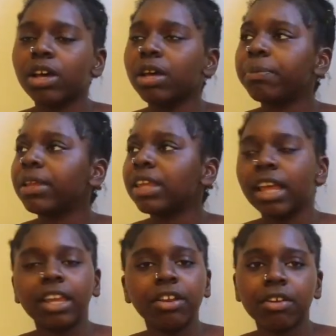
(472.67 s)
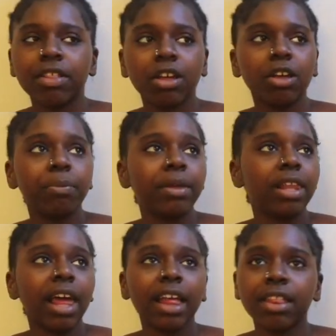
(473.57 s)
it could be 10 years, it could be
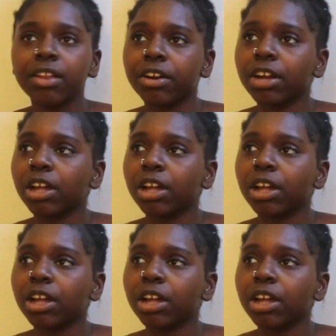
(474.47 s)
last year,